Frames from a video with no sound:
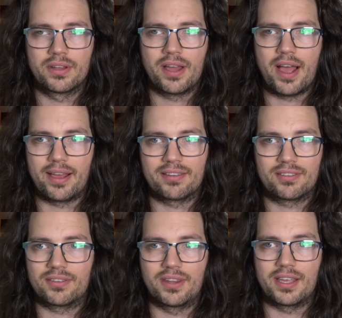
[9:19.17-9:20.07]

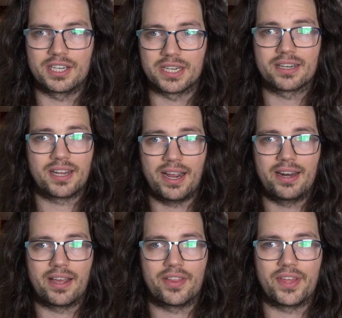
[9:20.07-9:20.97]
has the
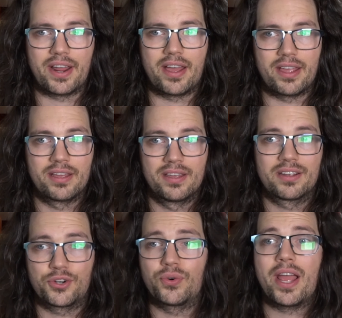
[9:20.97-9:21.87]
genitalia that I
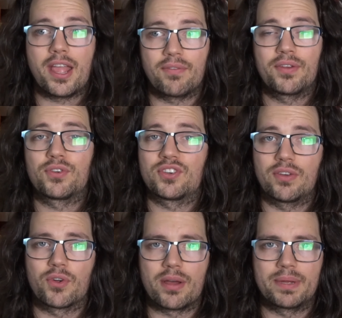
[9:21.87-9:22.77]
crave, if you see
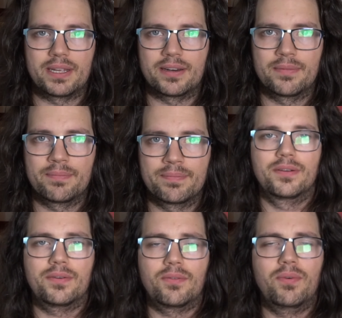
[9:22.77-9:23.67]
what I mean.
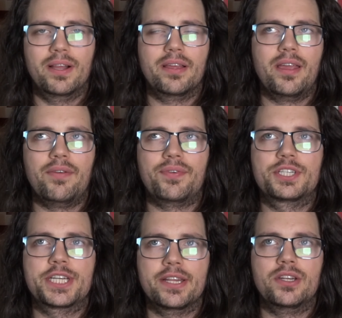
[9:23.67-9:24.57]
Well, if
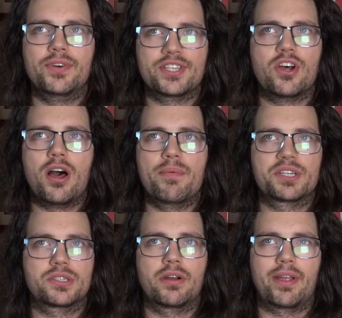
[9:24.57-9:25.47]
gender is
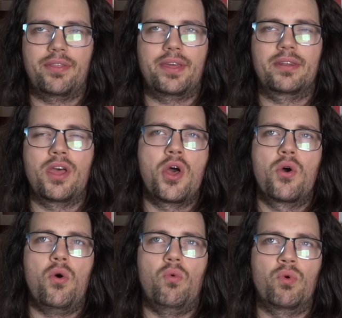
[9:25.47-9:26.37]
arbitrary, then
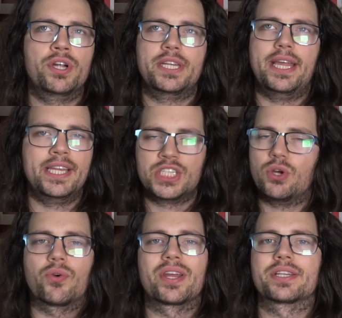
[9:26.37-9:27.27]
what is
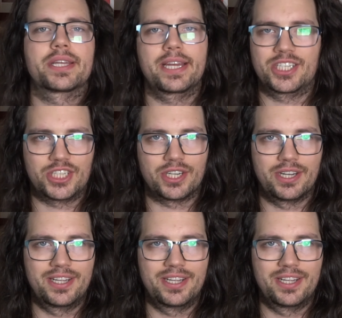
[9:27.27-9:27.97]
orientation?